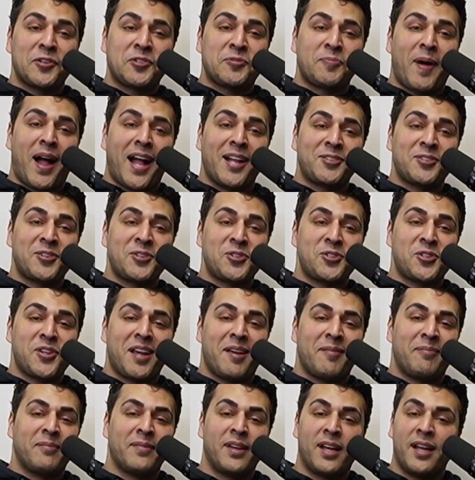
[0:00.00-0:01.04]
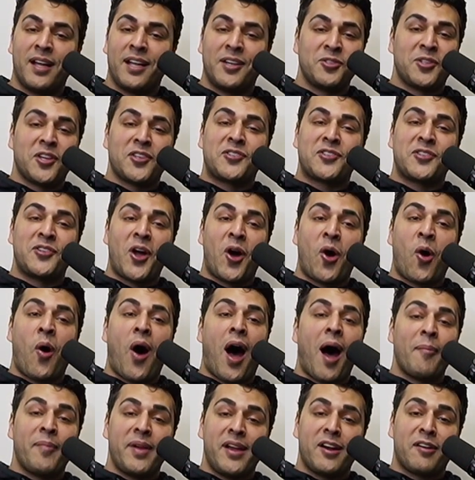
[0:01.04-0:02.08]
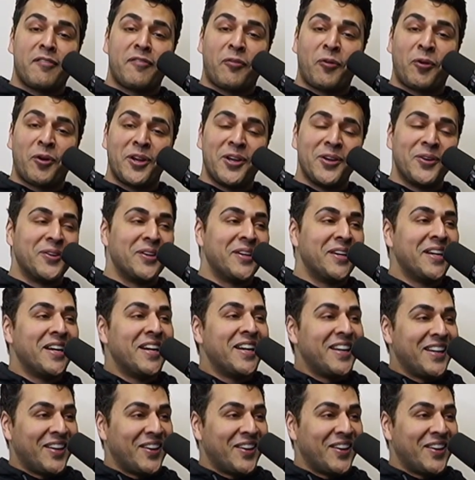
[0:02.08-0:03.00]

a sponsorship, just know I'm here for you. Holla.